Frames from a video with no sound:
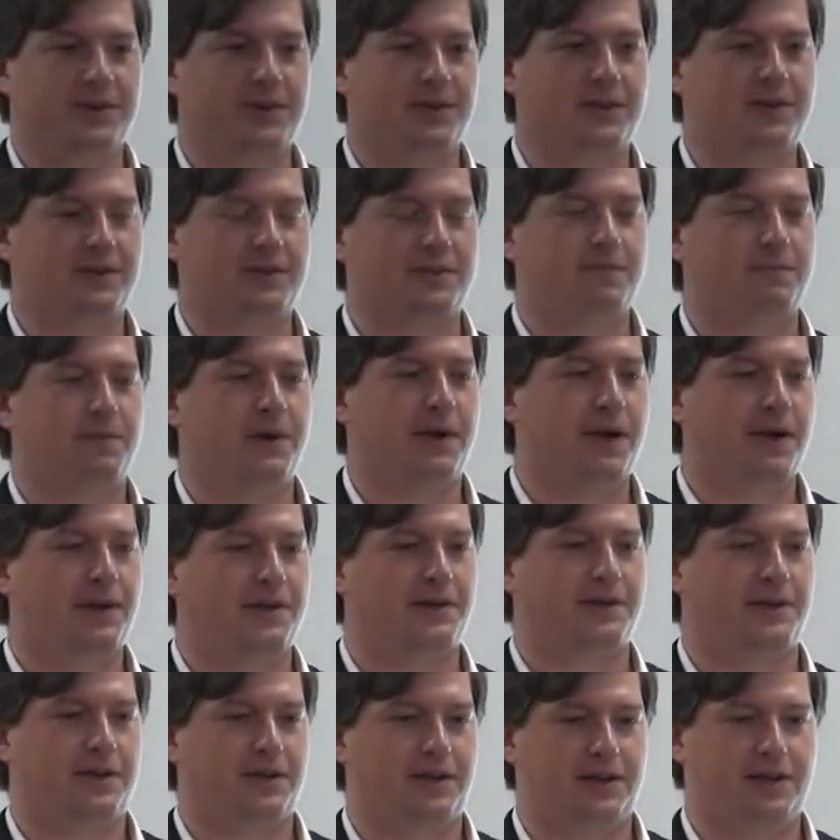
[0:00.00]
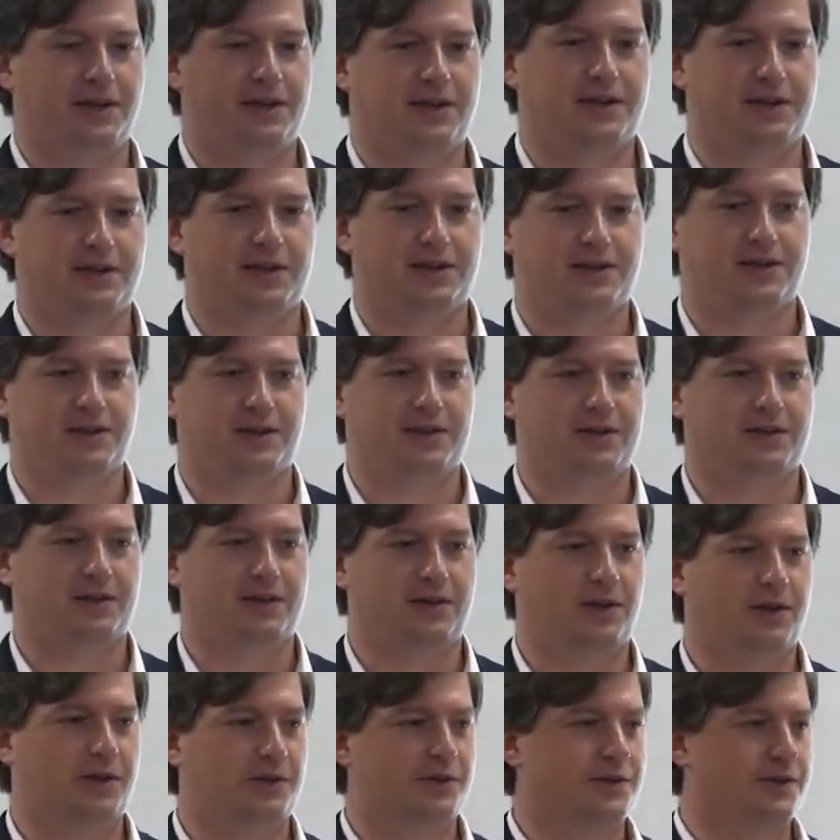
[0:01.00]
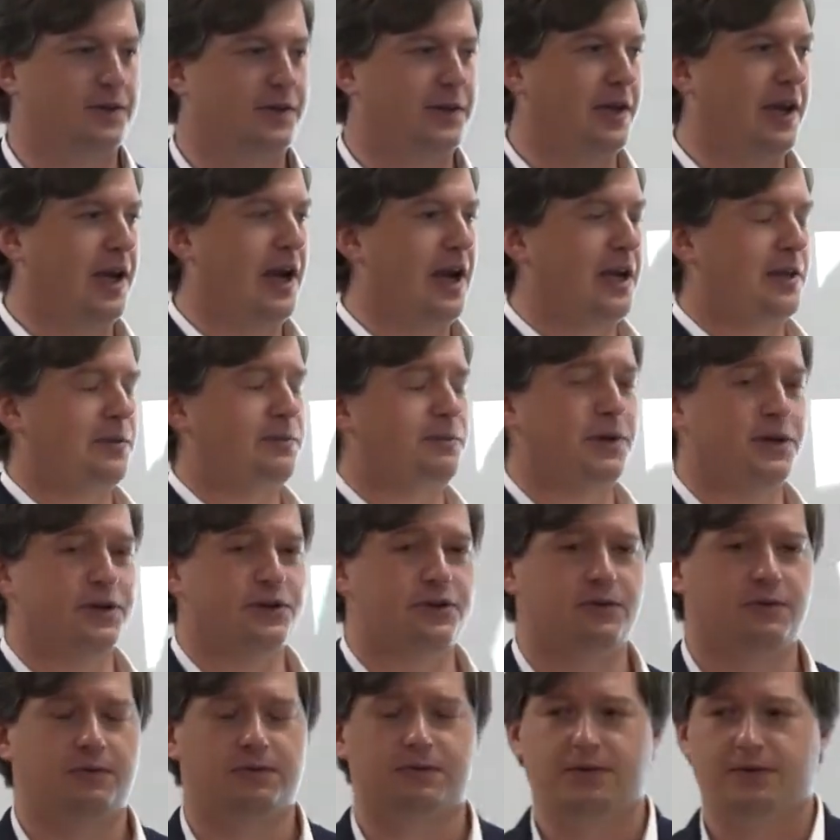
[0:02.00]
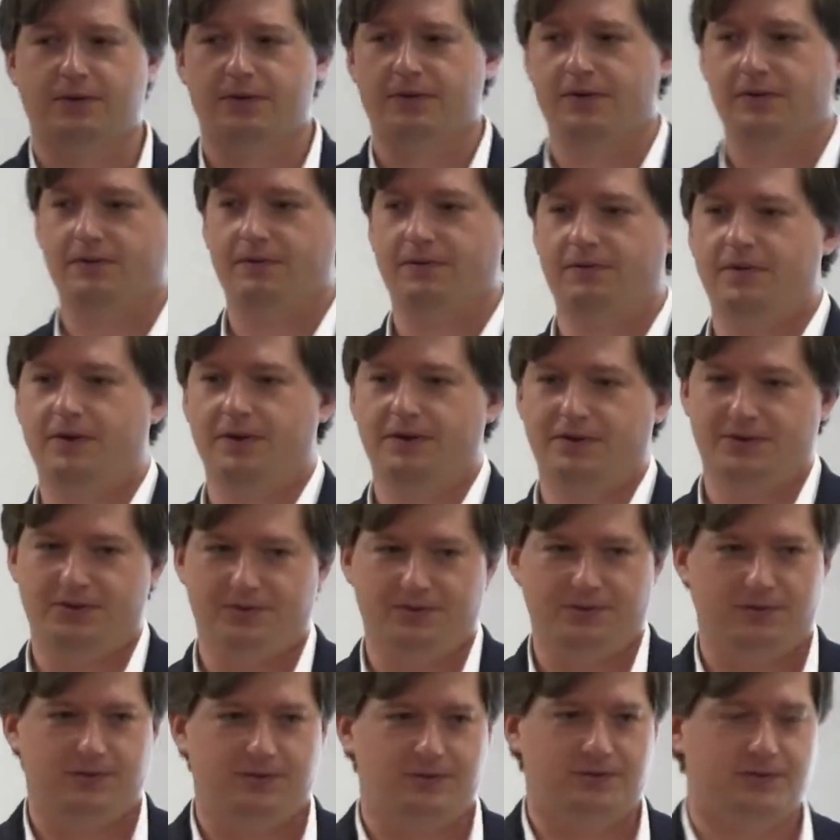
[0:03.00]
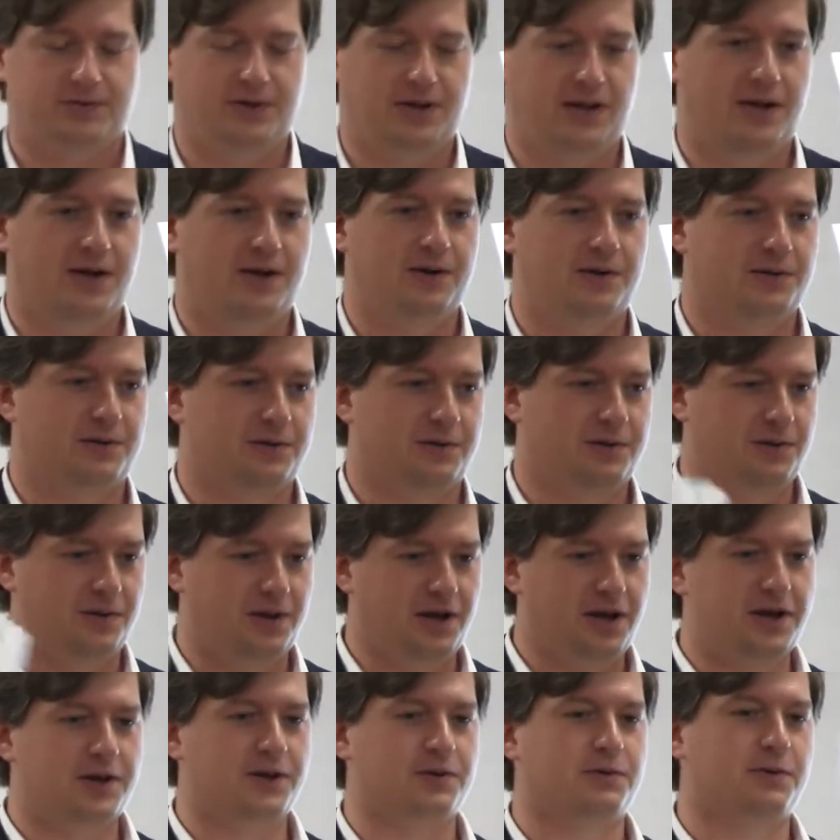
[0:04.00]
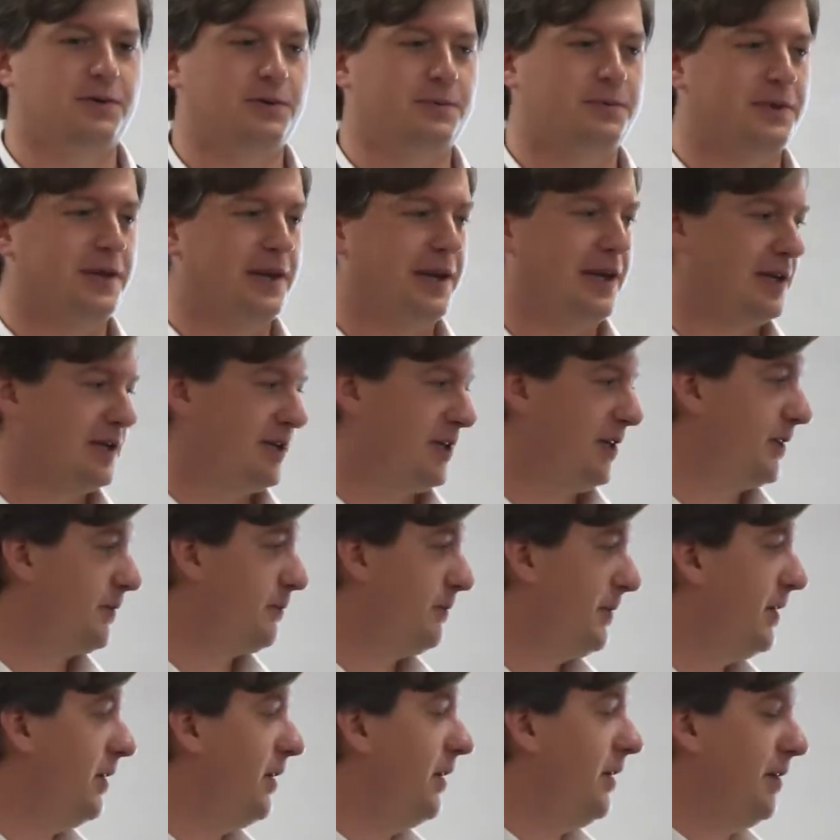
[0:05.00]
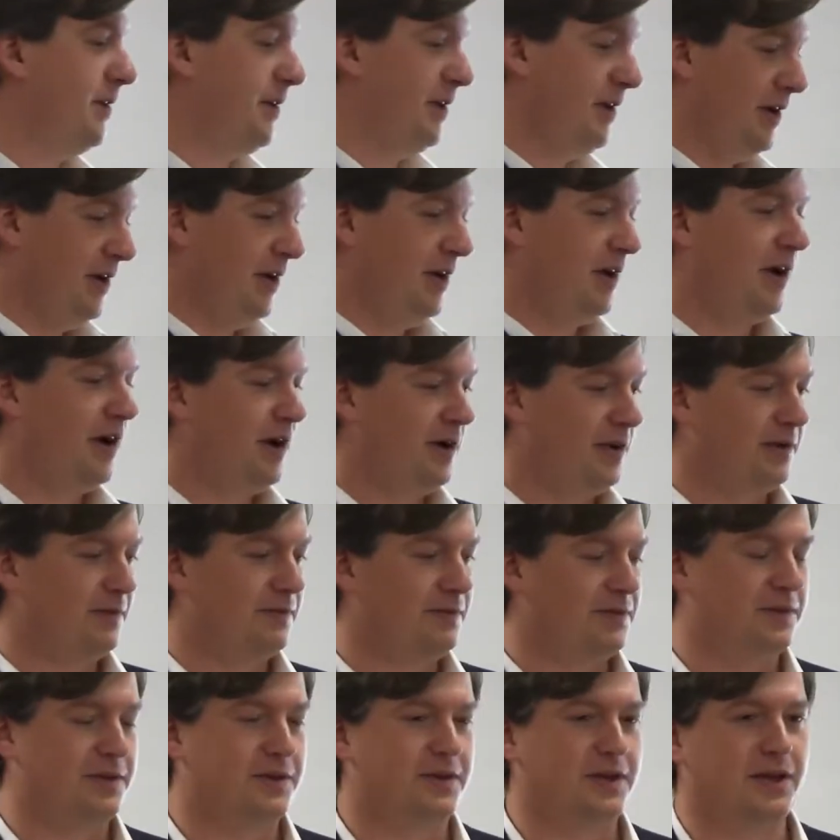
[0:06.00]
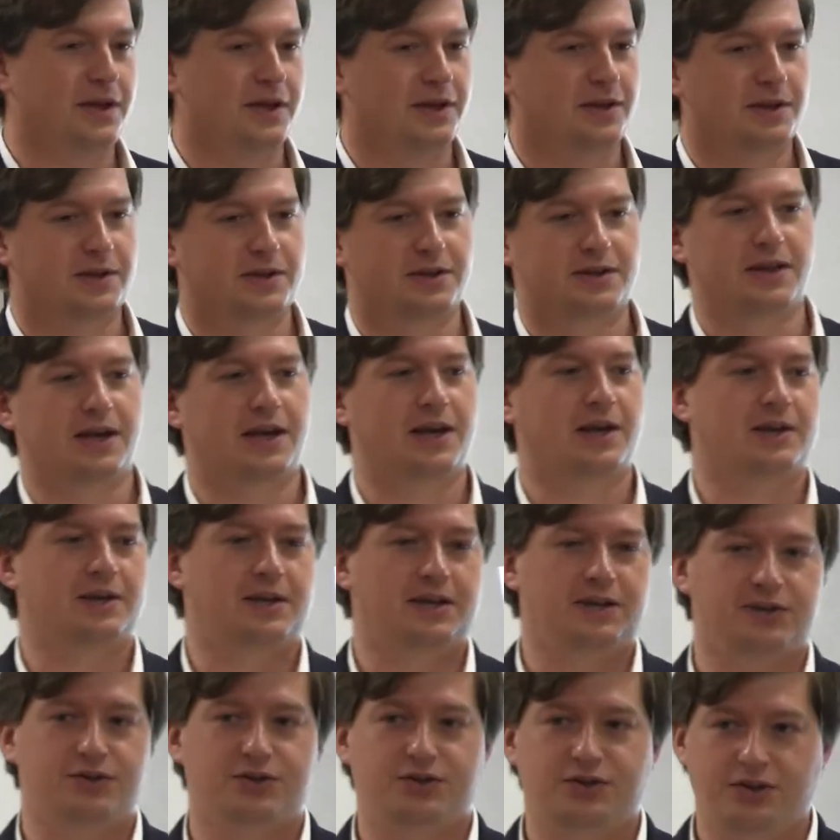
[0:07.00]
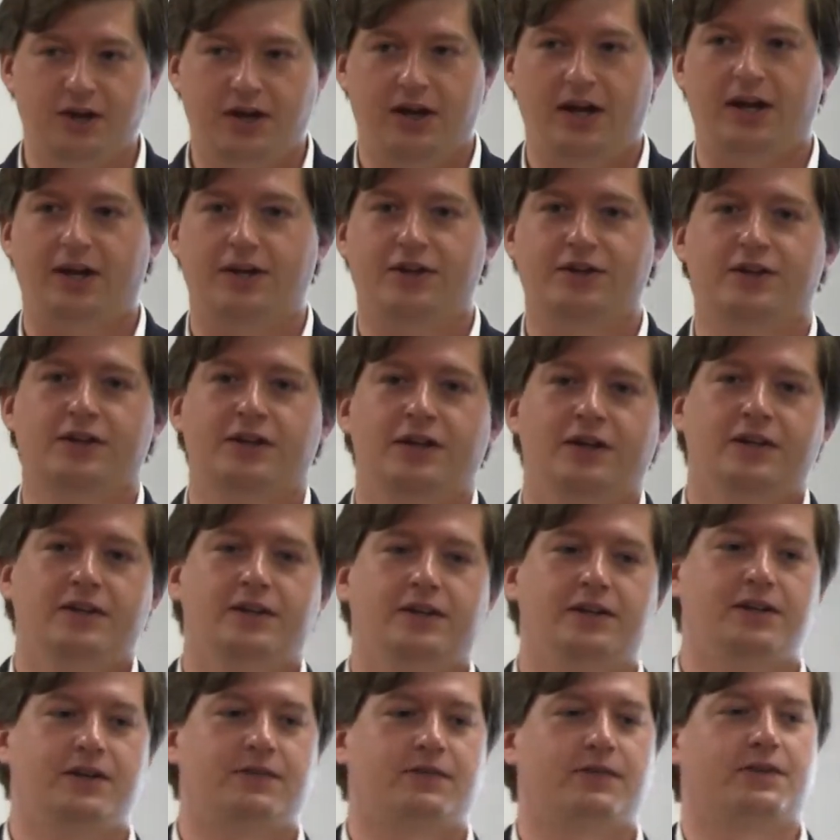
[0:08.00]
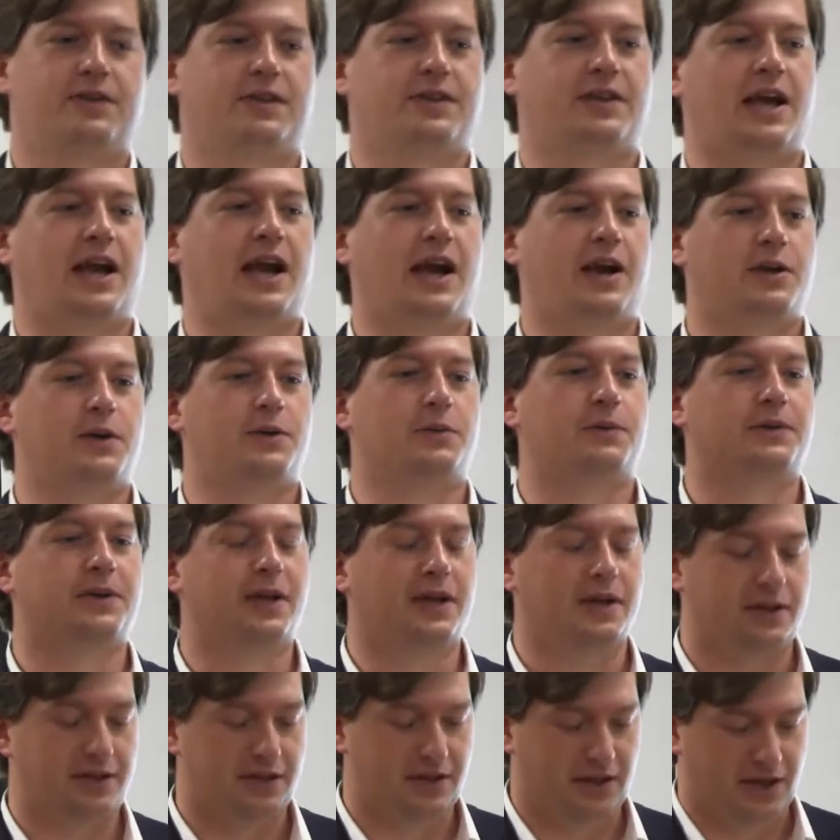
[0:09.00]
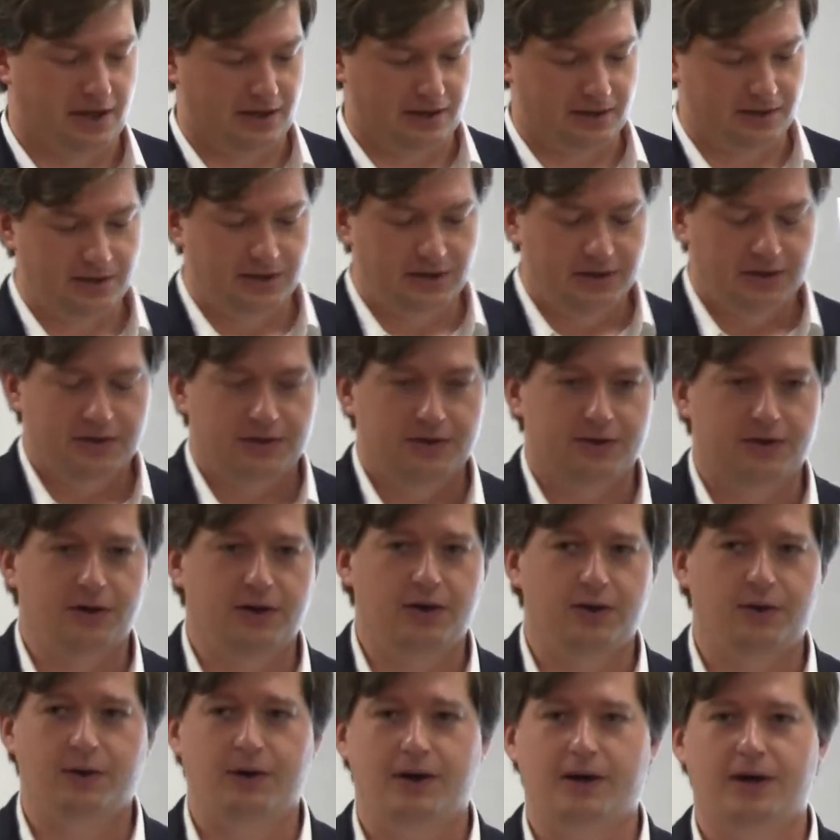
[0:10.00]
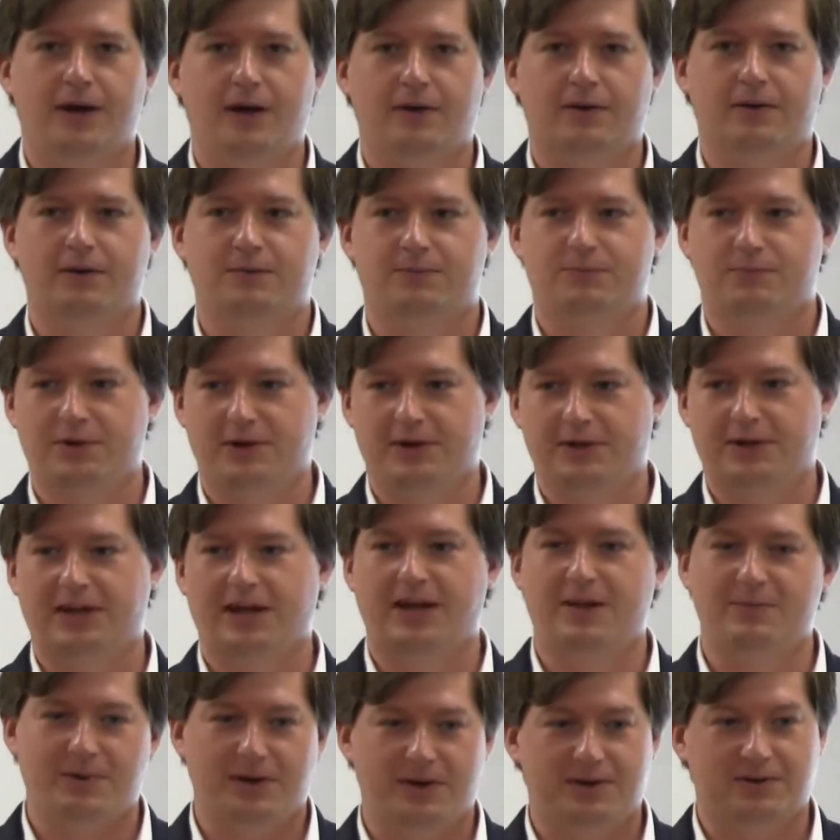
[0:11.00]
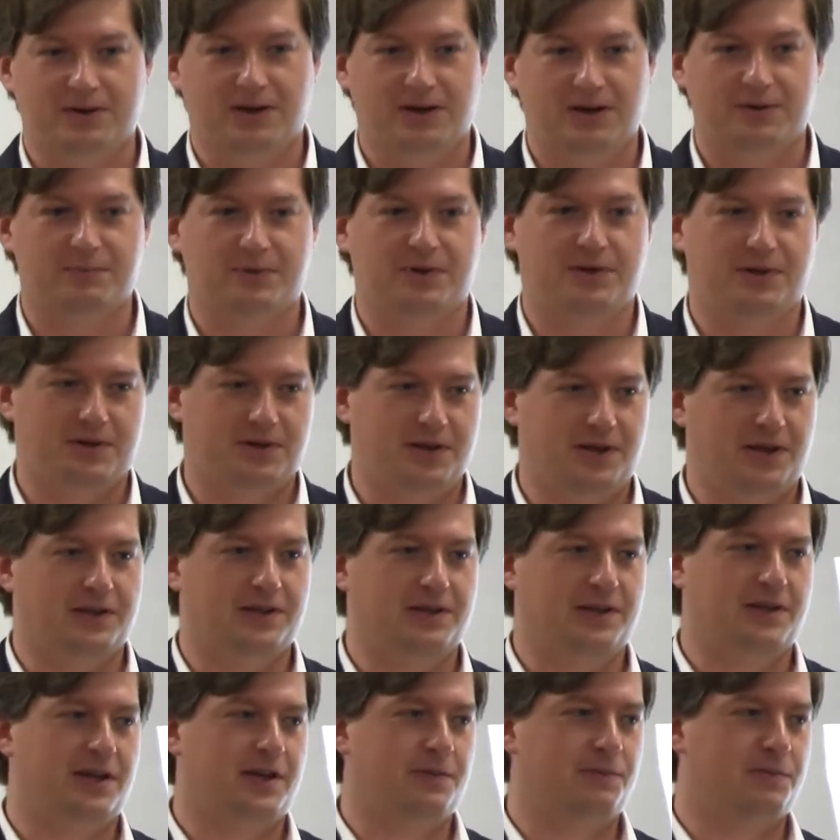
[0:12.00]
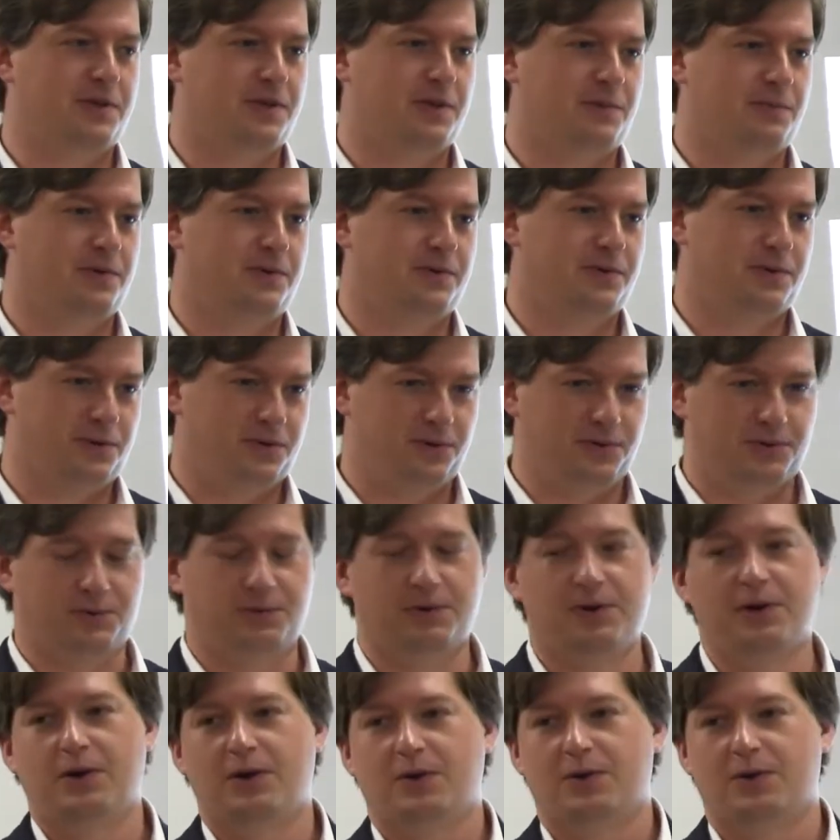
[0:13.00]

the debate is largely aspirational versus functional. Now, there are a lot of groups that actually agree on all of the things that need to change. The difference is how you get there. So I'm going to predicate my talk by saying that I'm someone who